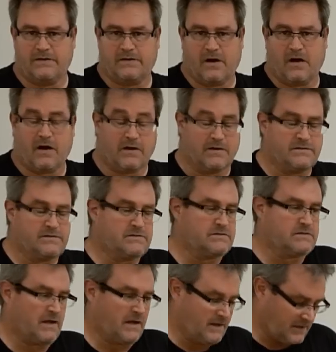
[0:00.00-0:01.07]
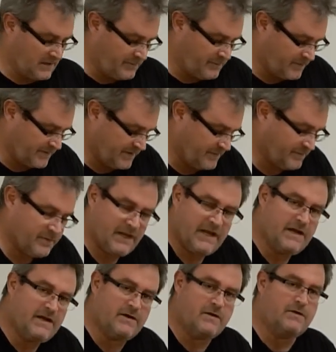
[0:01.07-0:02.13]
carts. I'm going to put the
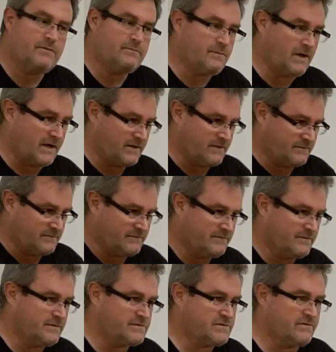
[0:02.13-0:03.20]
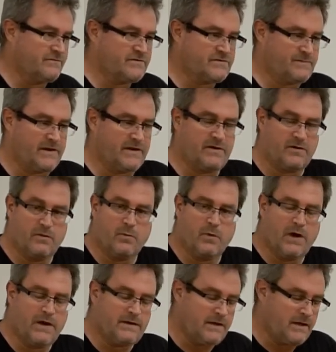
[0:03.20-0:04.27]
planer, my surface planer in
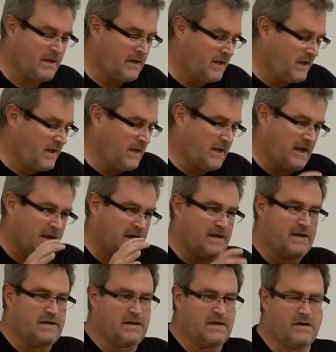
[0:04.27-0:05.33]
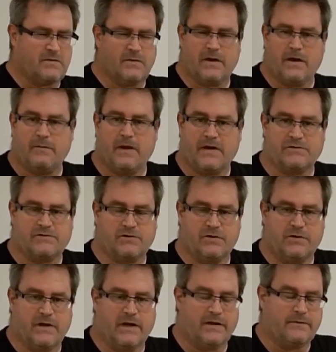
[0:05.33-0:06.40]
one, and in the other one I'm not sure
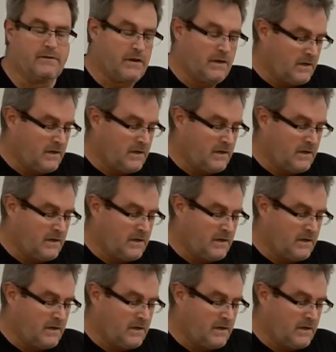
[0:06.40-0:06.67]
yet.